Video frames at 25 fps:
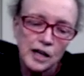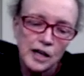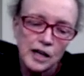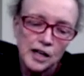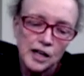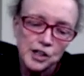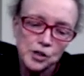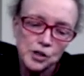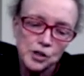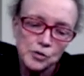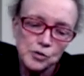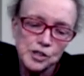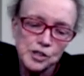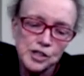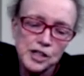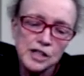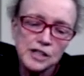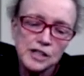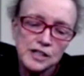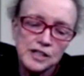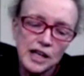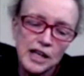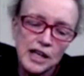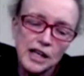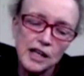UC
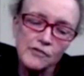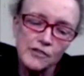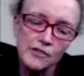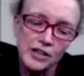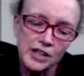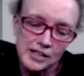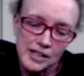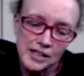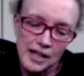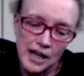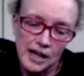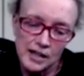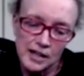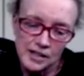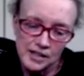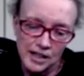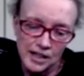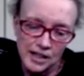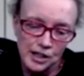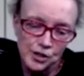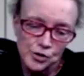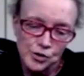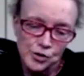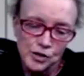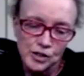Davis has an
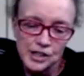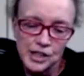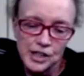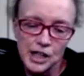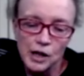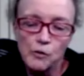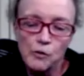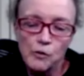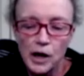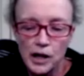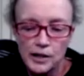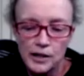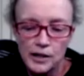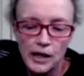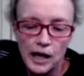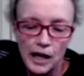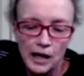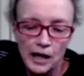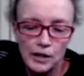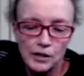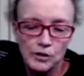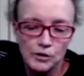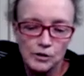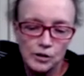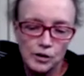interesting one that
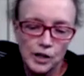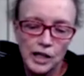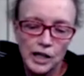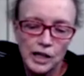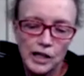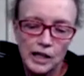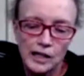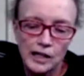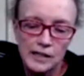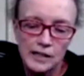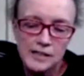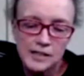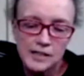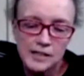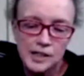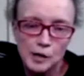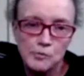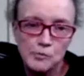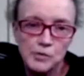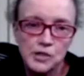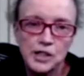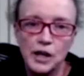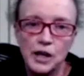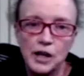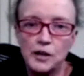they're looking at stem
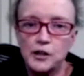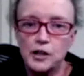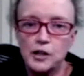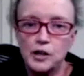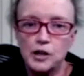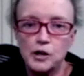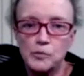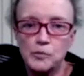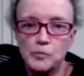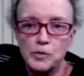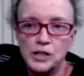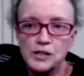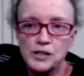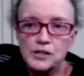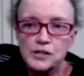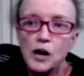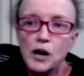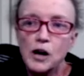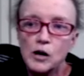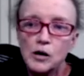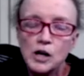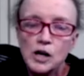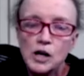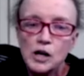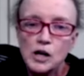cell therapy.
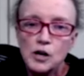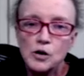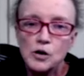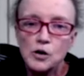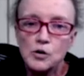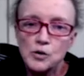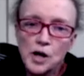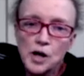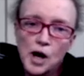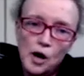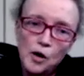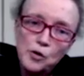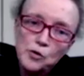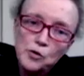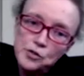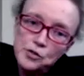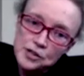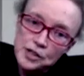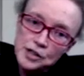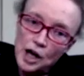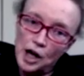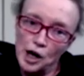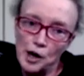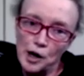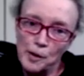So who knows?
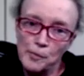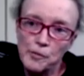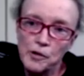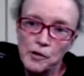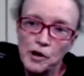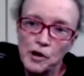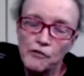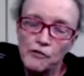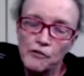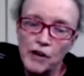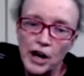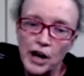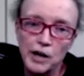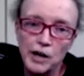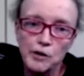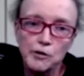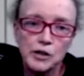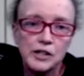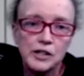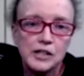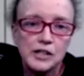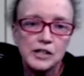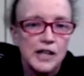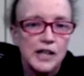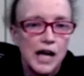Viagra
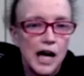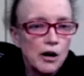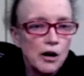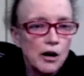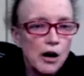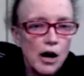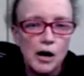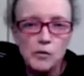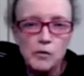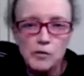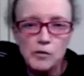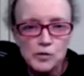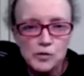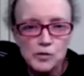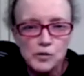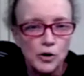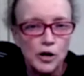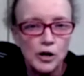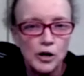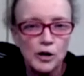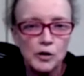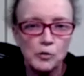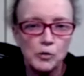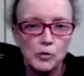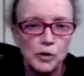does not always
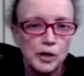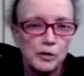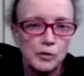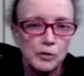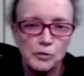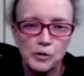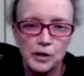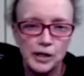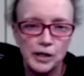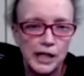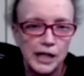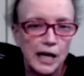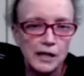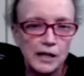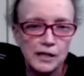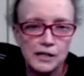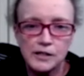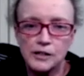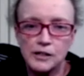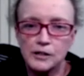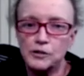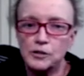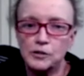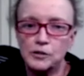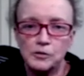work. We're yet
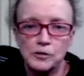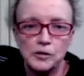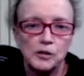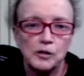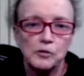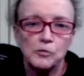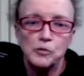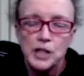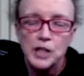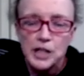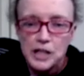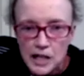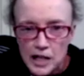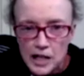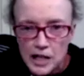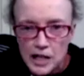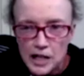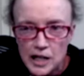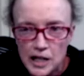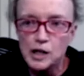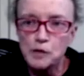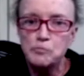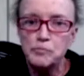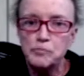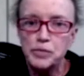to, we need
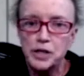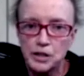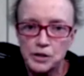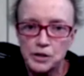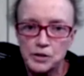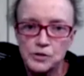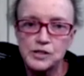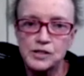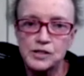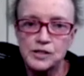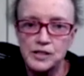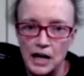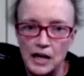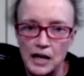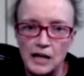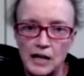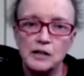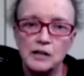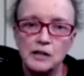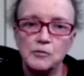a bigger study.